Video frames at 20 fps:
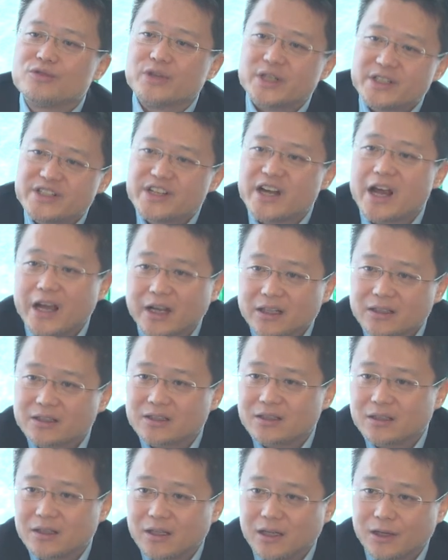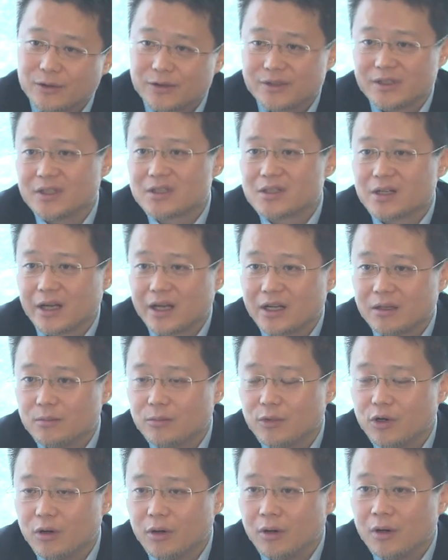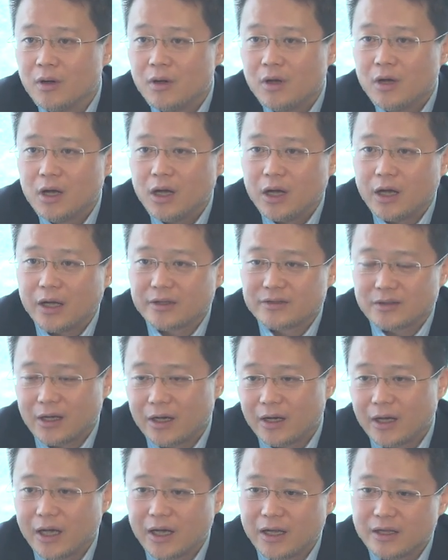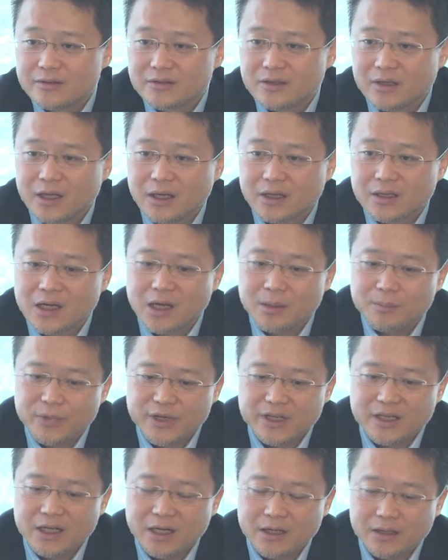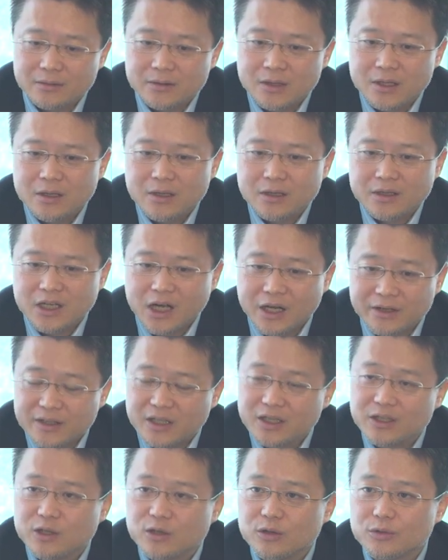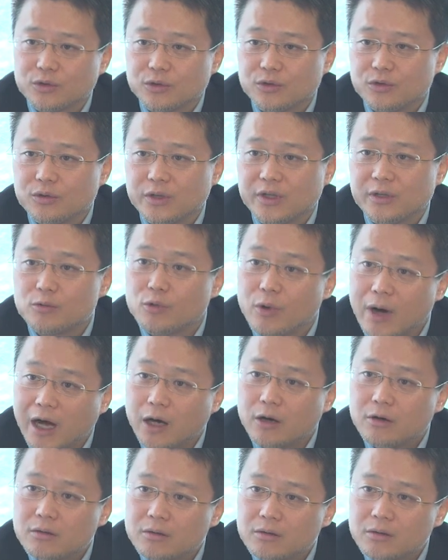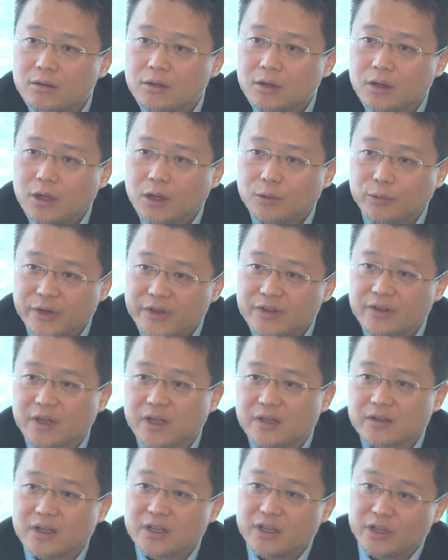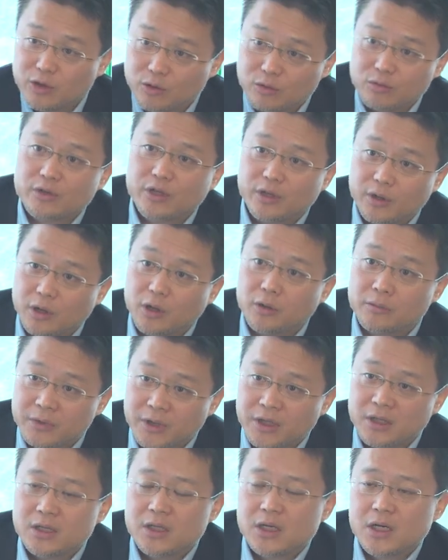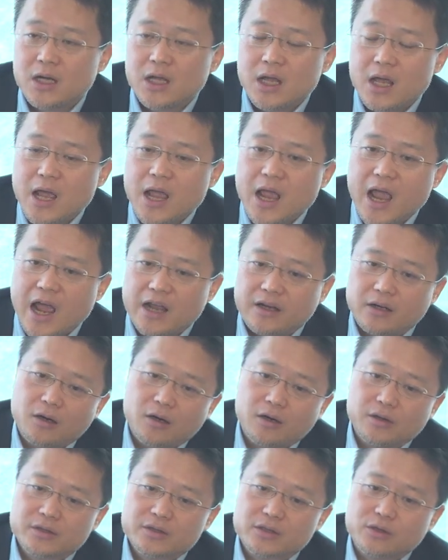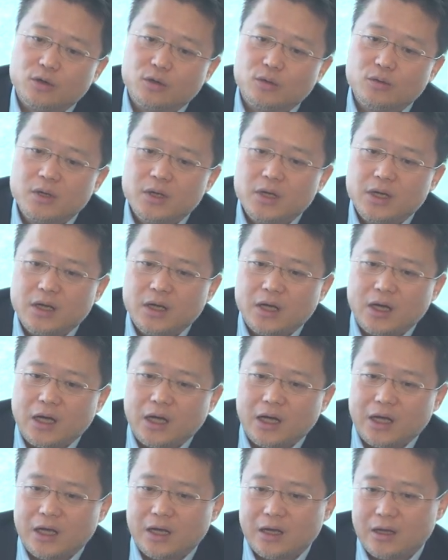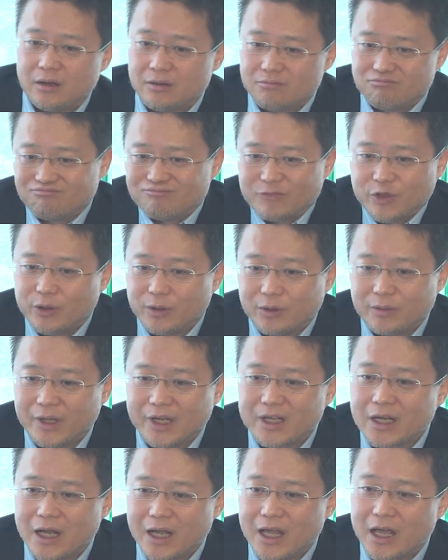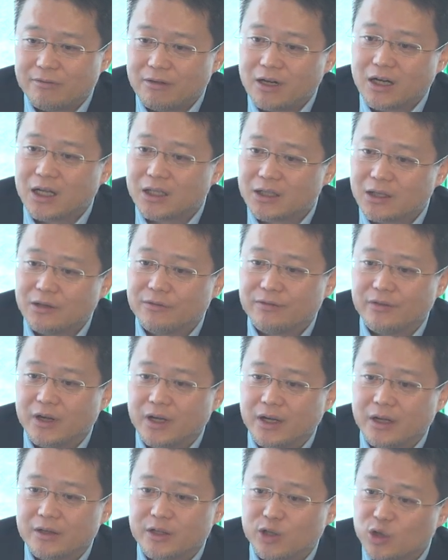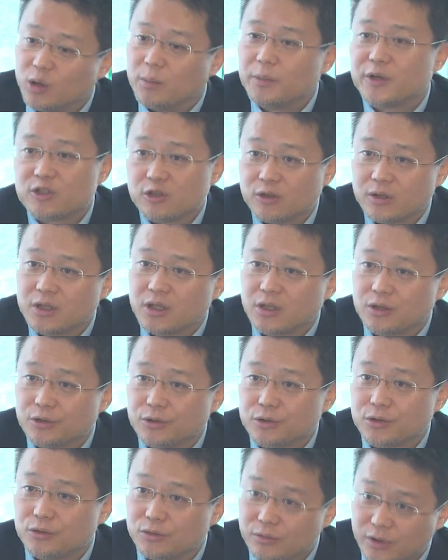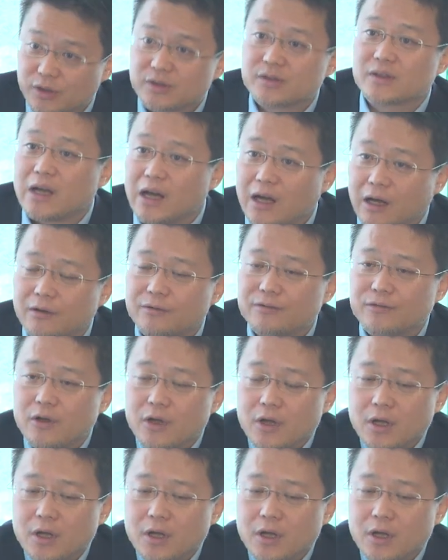reject acquisition anymore, as long as the company can continue doing well within the new owner, and also they can have a lot of new opportunity to do new stuff.